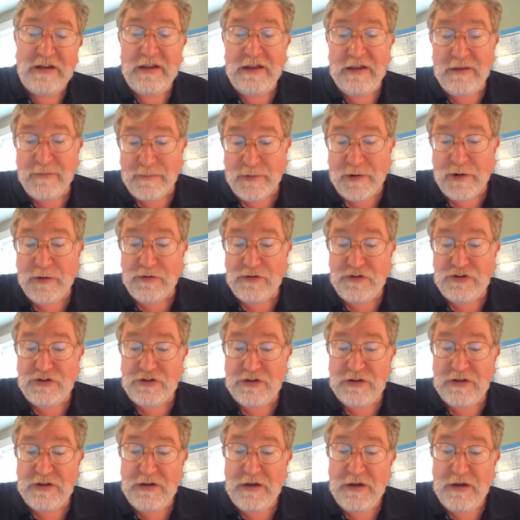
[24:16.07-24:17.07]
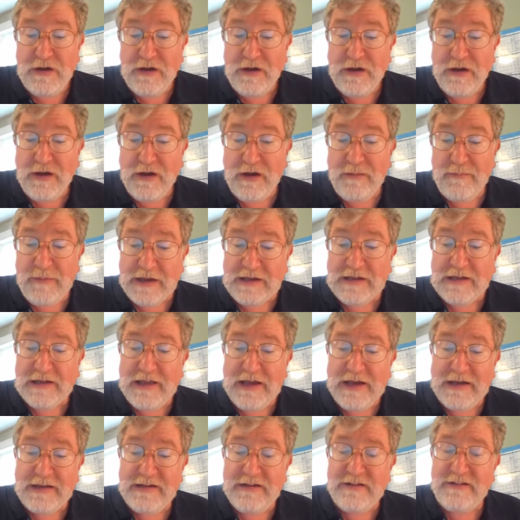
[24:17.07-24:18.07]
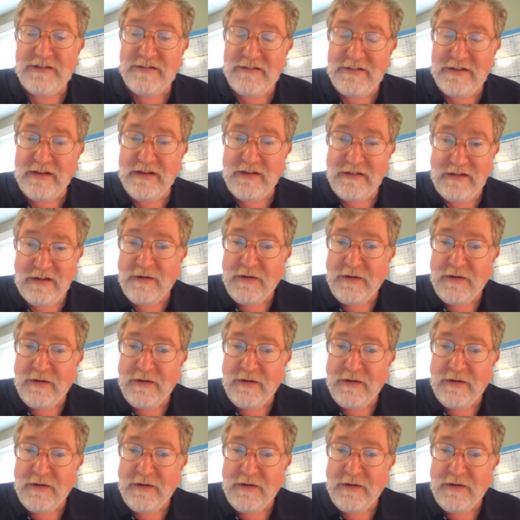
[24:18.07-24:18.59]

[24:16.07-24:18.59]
And he approached Mecalac and said,